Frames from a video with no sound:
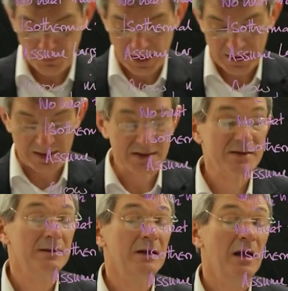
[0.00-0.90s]

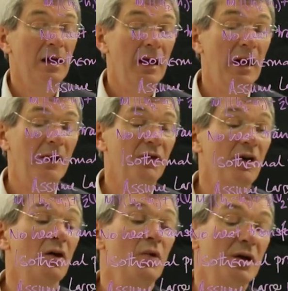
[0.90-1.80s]
brackets. And
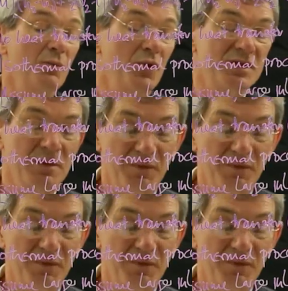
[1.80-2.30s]
so we can put